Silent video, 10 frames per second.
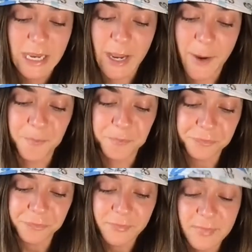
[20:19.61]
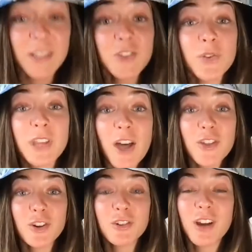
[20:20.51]
Um, so the
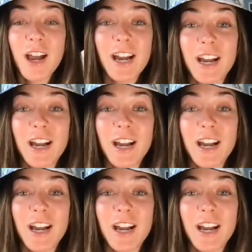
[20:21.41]
other